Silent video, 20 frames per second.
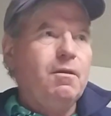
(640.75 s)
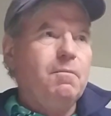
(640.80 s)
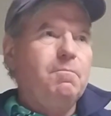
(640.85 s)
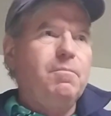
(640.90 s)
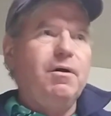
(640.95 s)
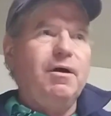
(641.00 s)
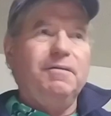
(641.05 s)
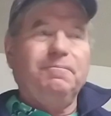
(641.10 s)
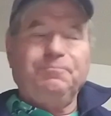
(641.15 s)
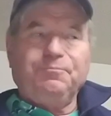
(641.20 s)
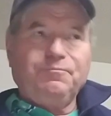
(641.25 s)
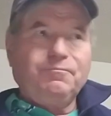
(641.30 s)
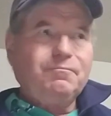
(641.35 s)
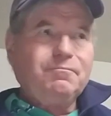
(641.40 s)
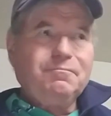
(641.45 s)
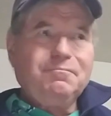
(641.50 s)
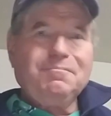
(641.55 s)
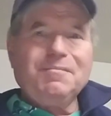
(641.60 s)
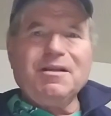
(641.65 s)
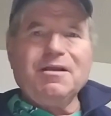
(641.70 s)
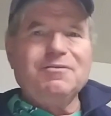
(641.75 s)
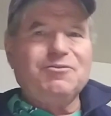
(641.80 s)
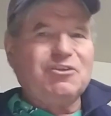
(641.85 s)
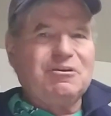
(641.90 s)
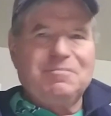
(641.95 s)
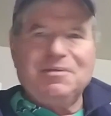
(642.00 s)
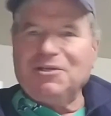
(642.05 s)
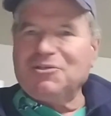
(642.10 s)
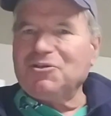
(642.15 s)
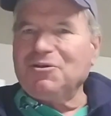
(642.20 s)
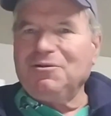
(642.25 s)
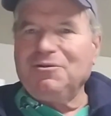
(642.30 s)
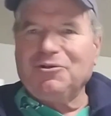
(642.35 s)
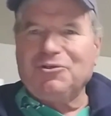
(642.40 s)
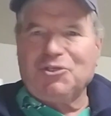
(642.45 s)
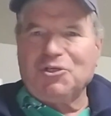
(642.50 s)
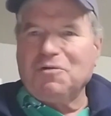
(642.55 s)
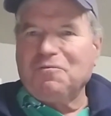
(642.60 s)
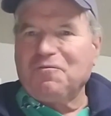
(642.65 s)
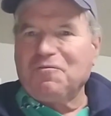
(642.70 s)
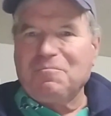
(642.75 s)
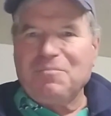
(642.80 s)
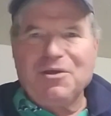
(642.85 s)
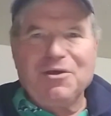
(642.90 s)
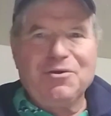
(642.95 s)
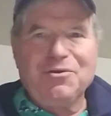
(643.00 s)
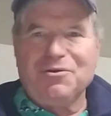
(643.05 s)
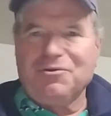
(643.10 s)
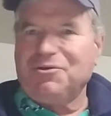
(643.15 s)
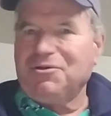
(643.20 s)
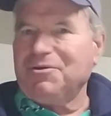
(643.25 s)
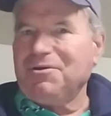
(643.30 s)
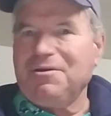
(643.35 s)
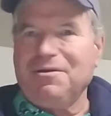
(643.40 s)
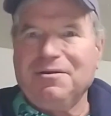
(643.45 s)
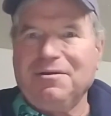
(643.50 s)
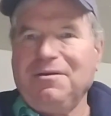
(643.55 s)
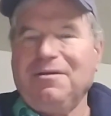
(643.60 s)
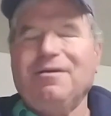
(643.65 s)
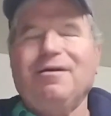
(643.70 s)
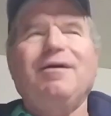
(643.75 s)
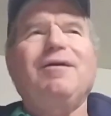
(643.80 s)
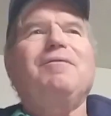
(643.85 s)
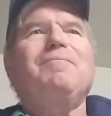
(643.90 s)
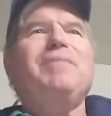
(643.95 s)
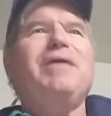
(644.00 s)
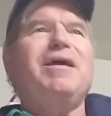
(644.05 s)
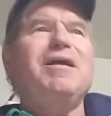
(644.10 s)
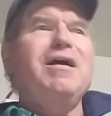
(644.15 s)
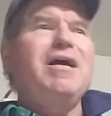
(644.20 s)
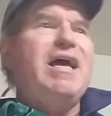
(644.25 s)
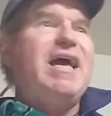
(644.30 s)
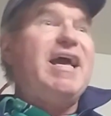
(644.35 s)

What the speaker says: but some of that's going to look so familiar to you. You go, oh man.